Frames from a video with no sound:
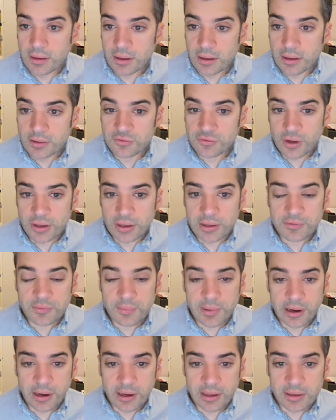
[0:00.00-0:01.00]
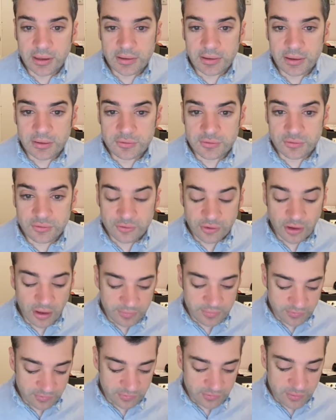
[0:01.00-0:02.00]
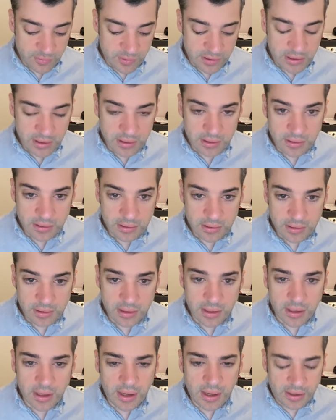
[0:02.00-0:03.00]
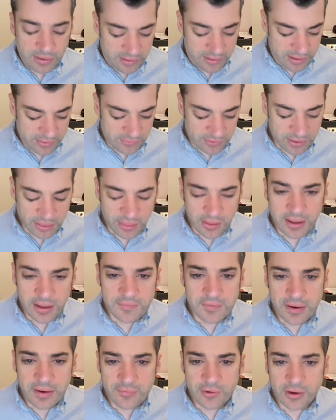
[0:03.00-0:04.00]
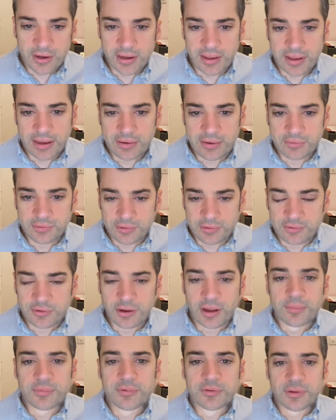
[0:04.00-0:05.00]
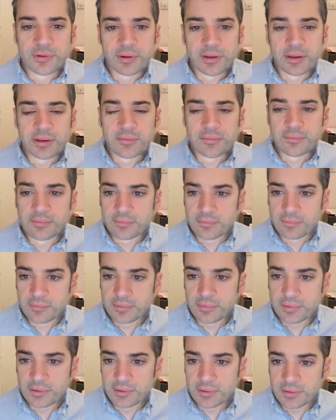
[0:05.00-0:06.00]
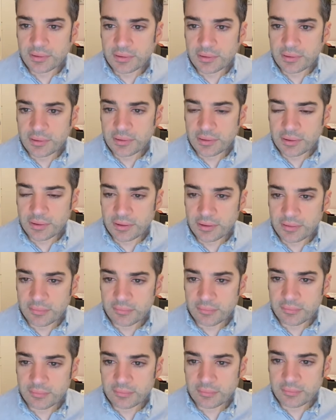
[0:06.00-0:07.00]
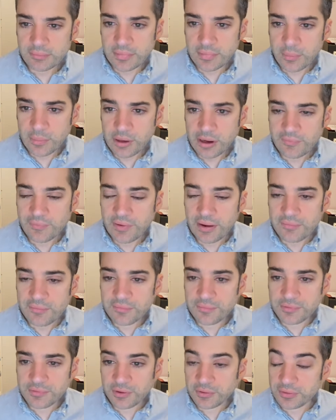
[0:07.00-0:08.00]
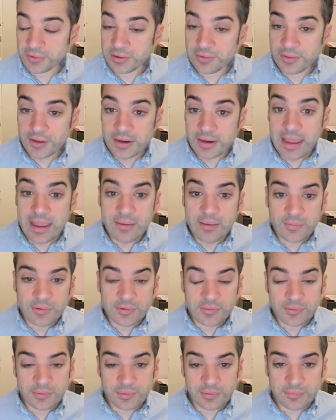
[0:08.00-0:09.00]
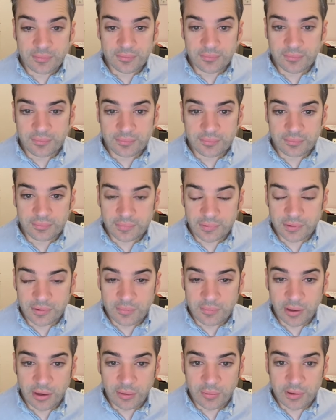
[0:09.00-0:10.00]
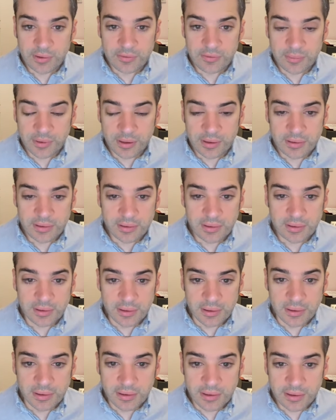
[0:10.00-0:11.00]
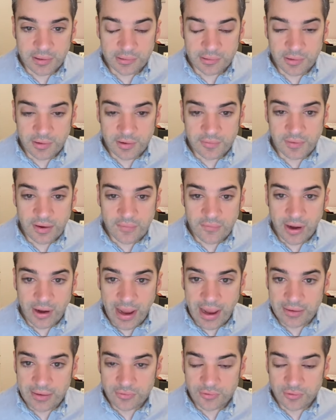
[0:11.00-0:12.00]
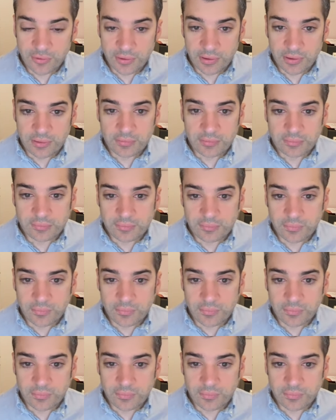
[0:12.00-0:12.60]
Uh, Chinese American dish chop suey actually think I've ever encountered chop suey. Um, I mean, I've, I've, certainly the name is sort of ubiquitous, but I don't know that I've ever actually